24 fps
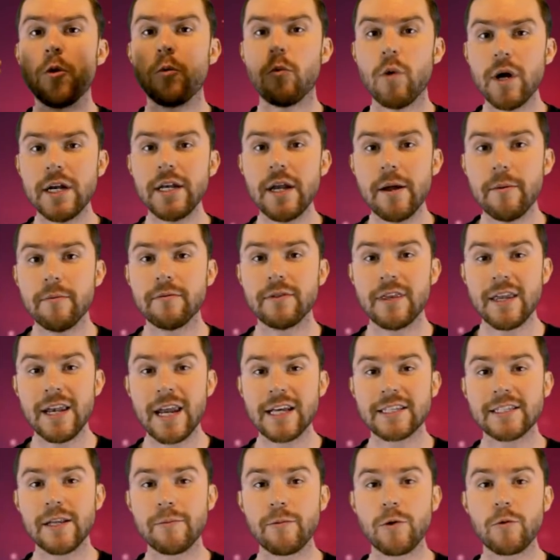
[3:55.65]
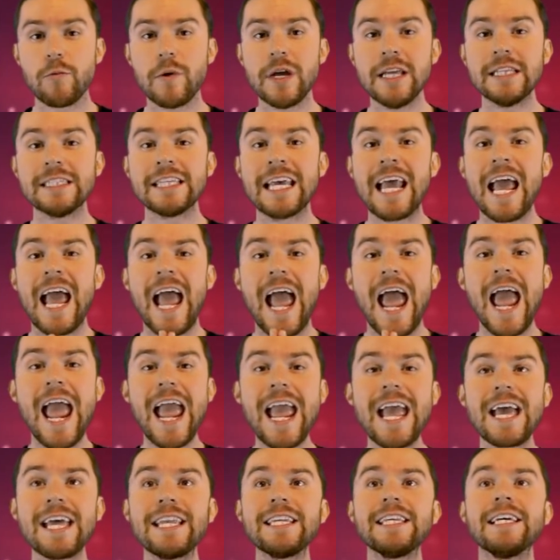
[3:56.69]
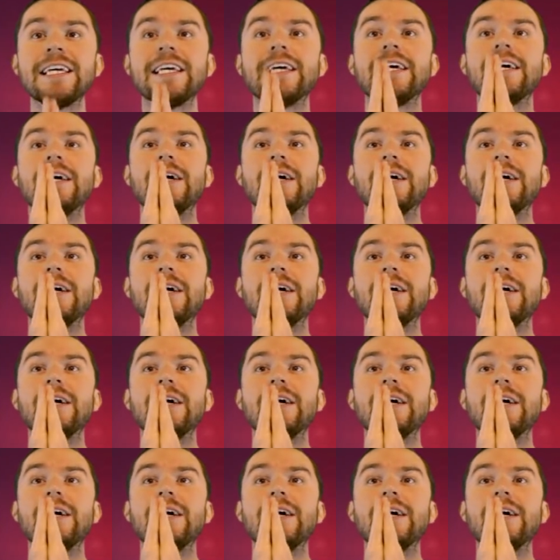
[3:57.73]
The next number wins, and